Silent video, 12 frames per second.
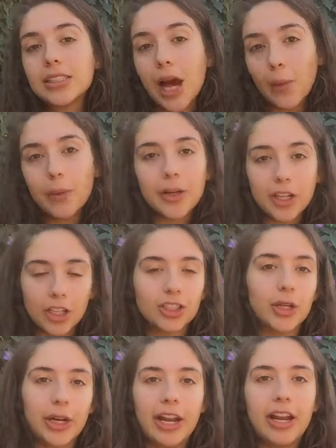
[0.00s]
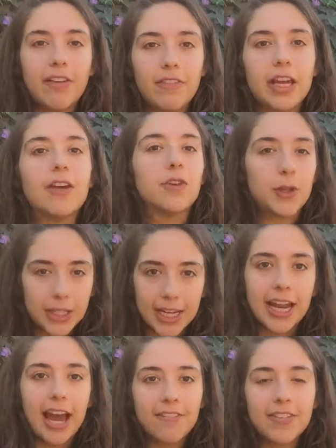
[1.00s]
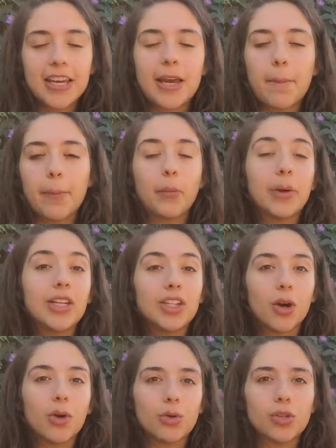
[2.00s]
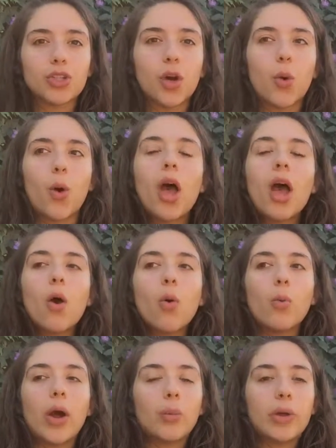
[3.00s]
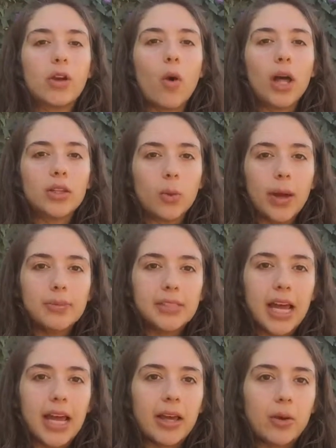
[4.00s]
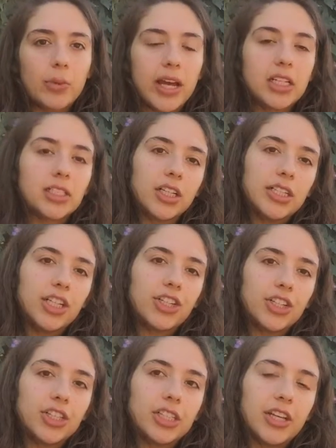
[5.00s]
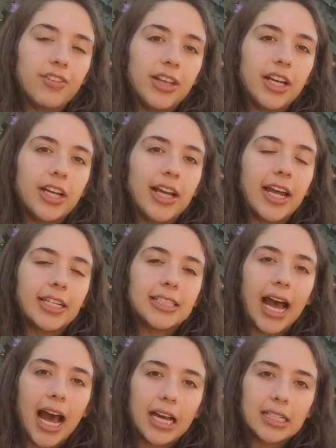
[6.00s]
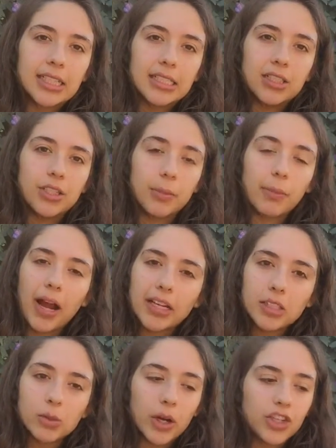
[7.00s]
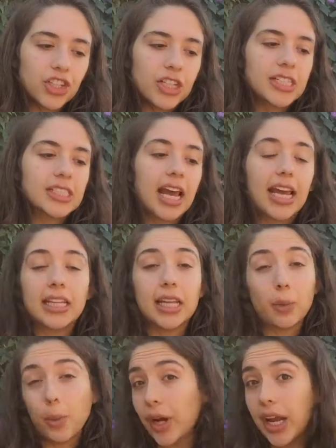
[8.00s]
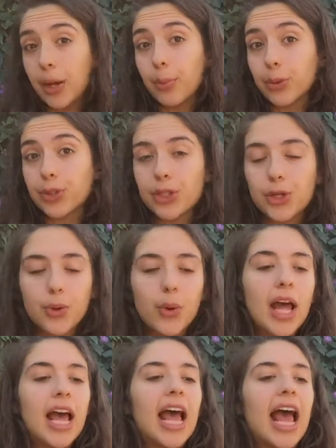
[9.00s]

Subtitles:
That would be an alternative if you did have it, but we don't. So when we go on the website, we asked our teachers if they could get us access to the practice questions, and they were able to.